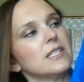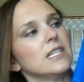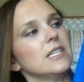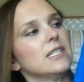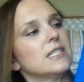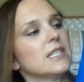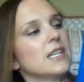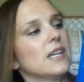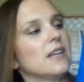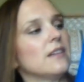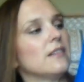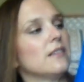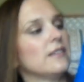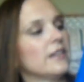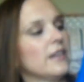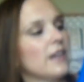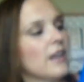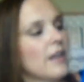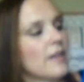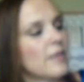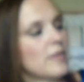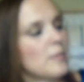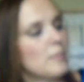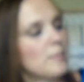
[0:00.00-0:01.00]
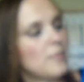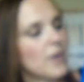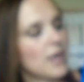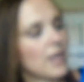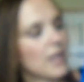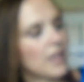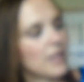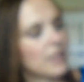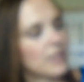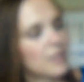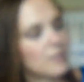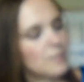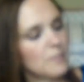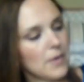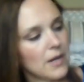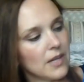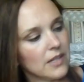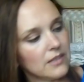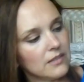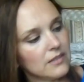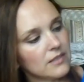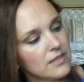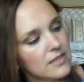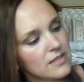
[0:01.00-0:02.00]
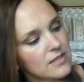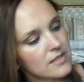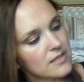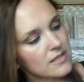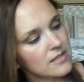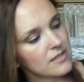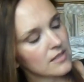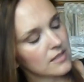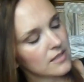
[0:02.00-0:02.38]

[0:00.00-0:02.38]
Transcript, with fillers: detailing and the again the buttons.